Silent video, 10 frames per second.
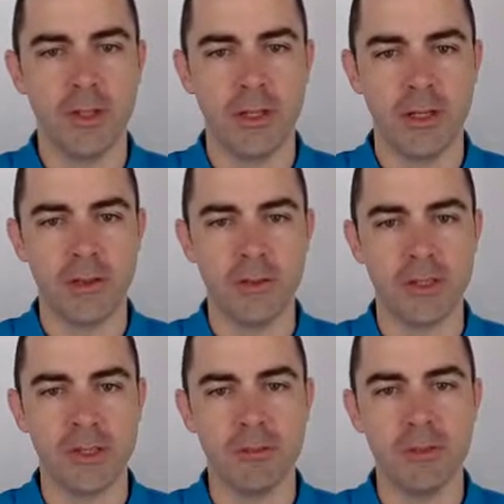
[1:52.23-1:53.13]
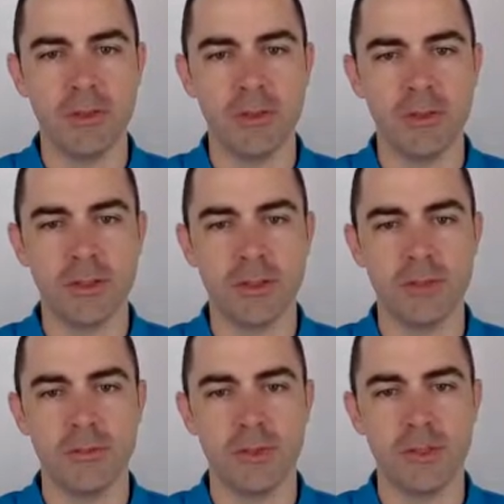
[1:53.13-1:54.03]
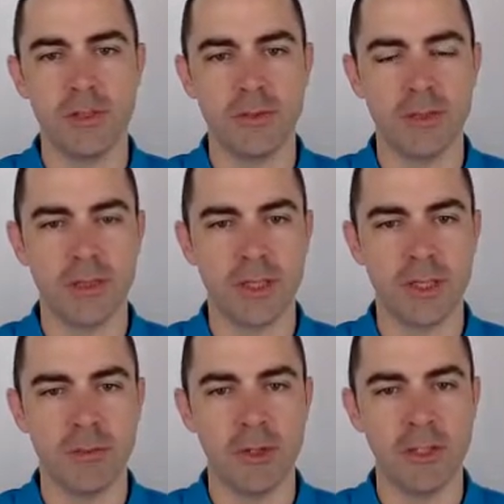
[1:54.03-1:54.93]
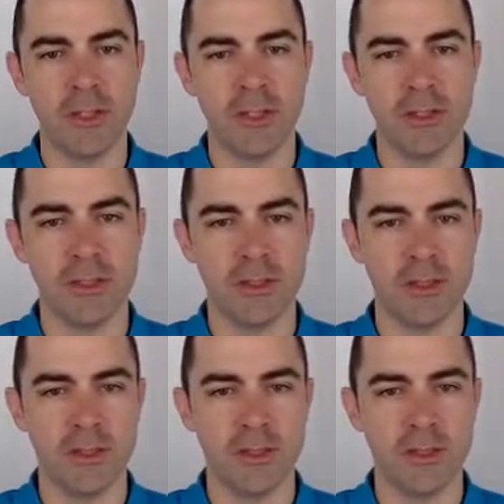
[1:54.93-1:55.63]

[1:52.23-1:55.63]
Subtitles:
Another example is when you have a camera that is